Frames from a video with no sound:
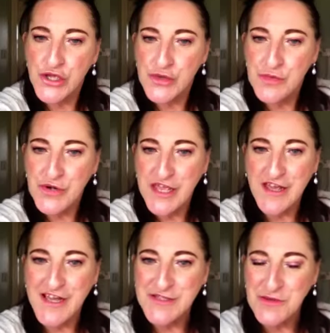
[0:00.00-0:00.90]
Good morning,
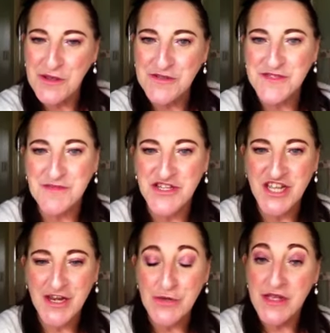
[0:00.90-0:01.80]
guys. Welcome to my
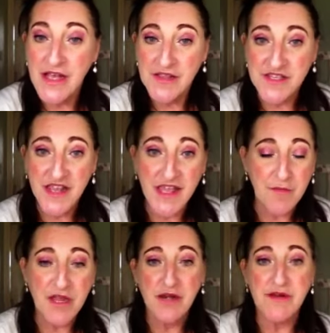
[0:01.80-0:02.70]
channel. Today
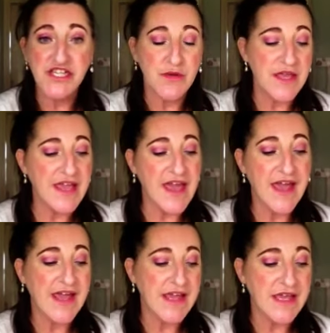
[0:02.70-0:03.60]
I'm going to be doing
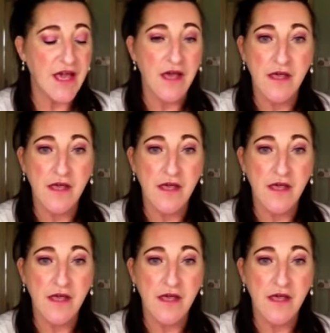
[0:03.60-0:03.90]
a